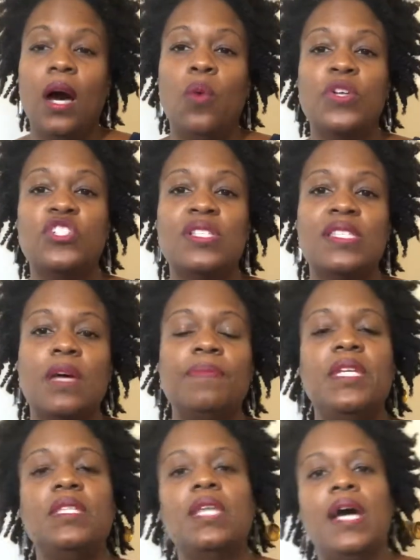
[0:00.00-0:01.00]
which is
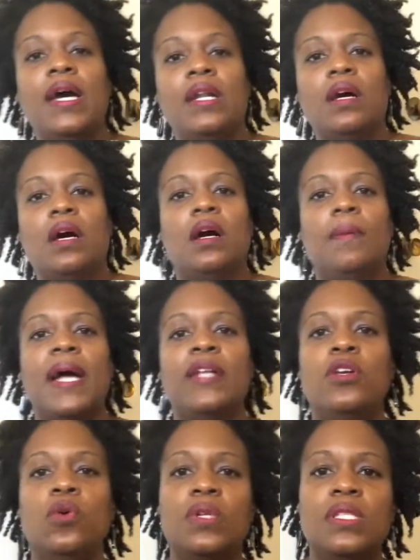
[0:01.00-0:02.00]
something that I
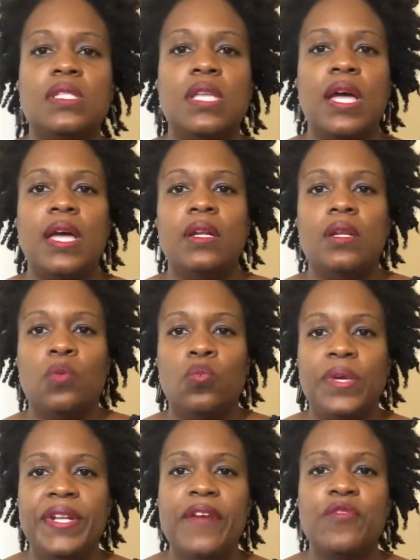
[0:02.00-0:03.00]
noticed that
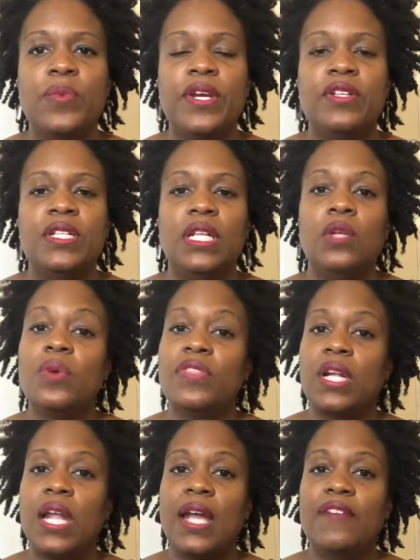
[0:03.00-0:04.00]
whenever we are dealing with a
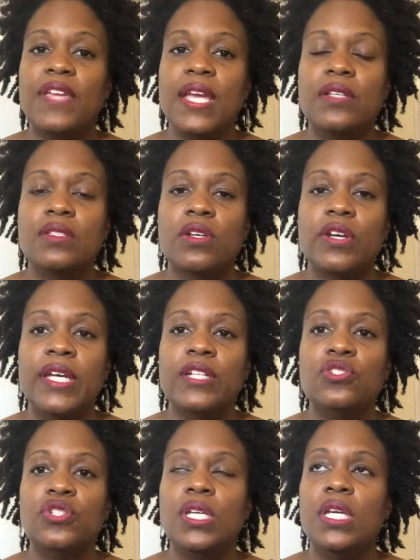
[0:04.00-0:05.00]
lot of Cancer
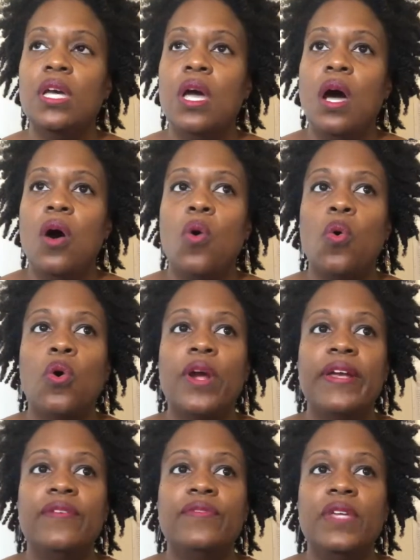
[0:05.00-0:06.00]
energy, or
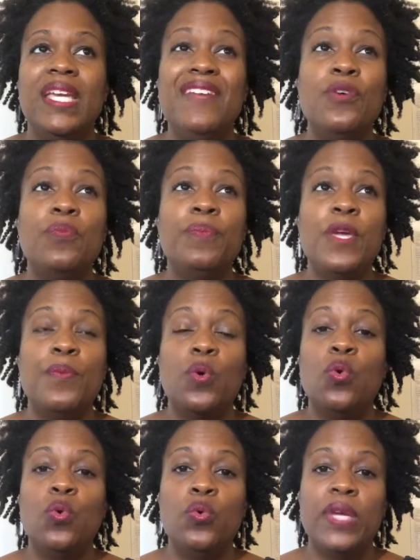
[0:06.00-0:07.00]
if even people
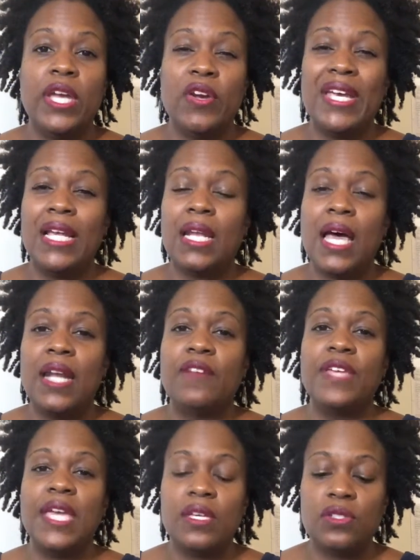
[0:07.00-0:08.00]
who carry a lot of
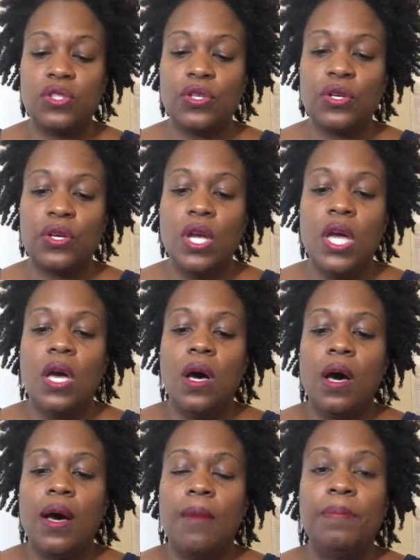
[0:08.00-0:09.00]
Cancer
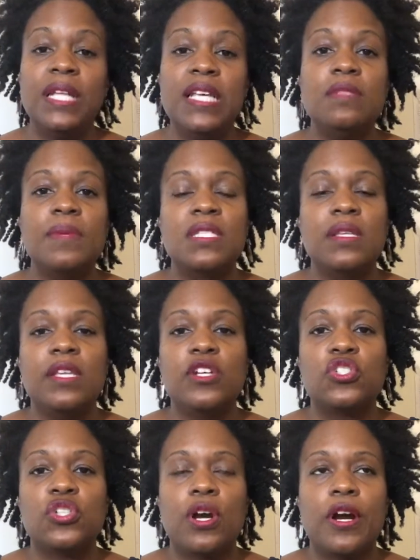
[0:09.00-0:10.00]
placements in their
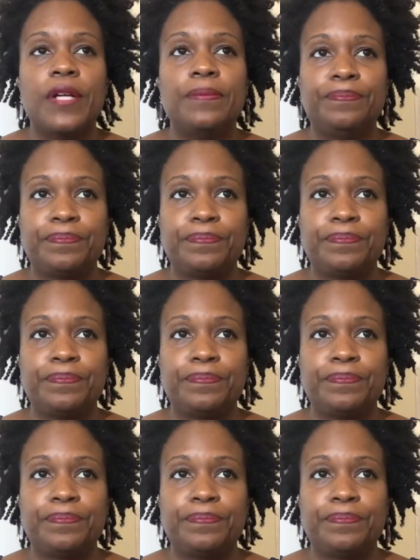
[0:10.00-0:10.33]
chart,